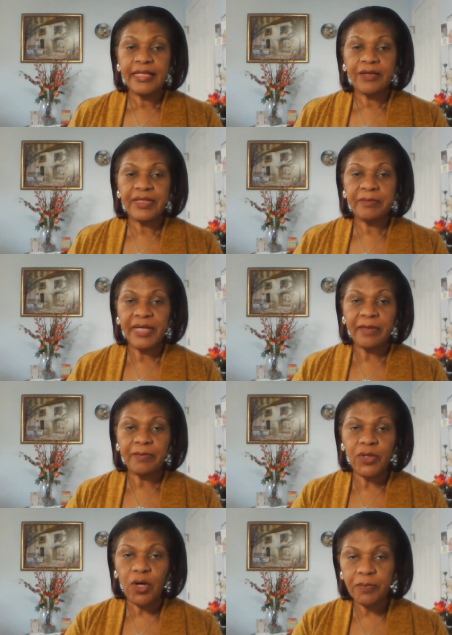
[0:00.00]
Now, in my
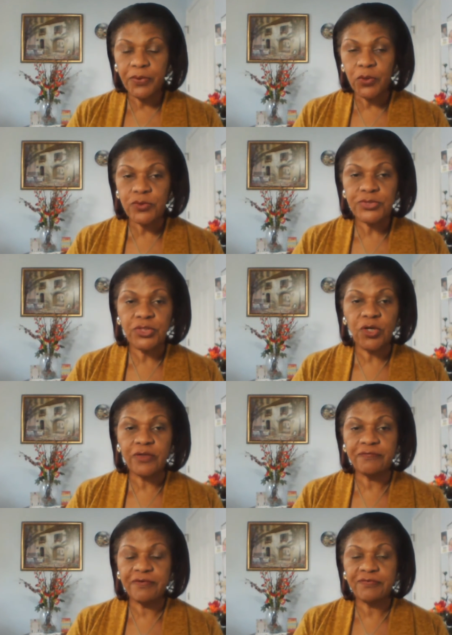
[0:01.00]
blog post
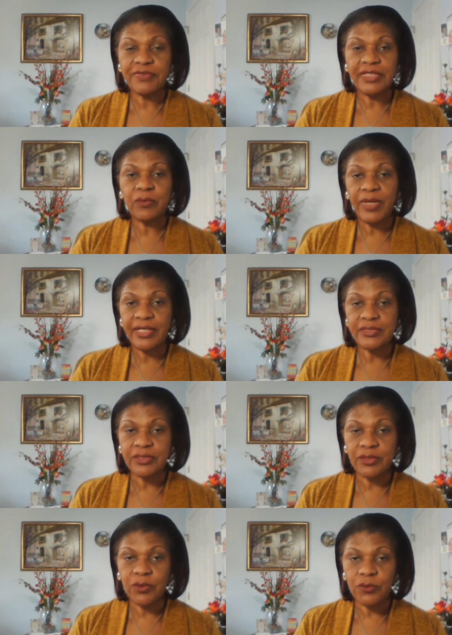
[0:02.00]
on fifty and
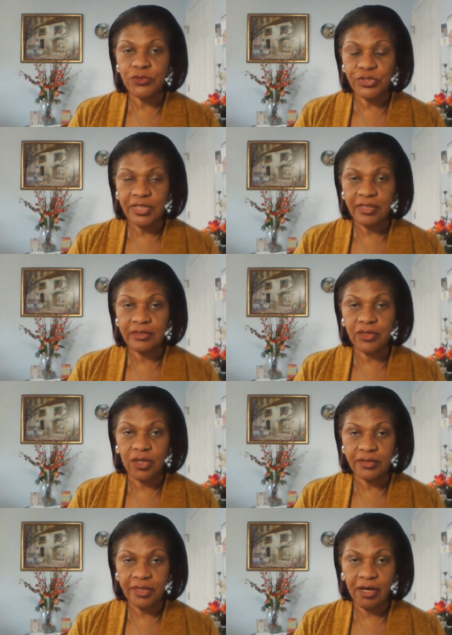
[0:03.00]
wiser coaching
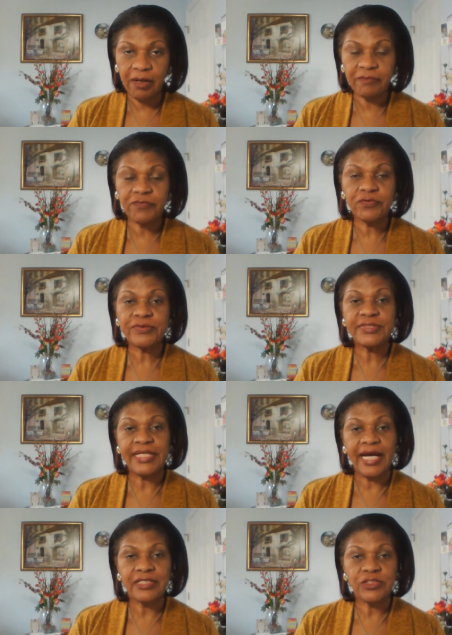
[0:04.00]
dot com
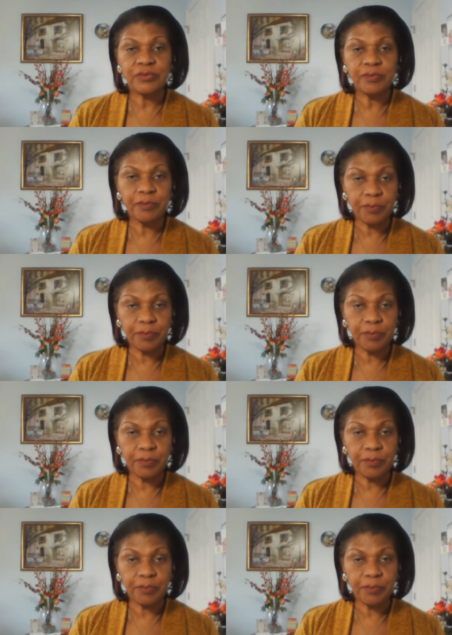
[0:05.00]
slash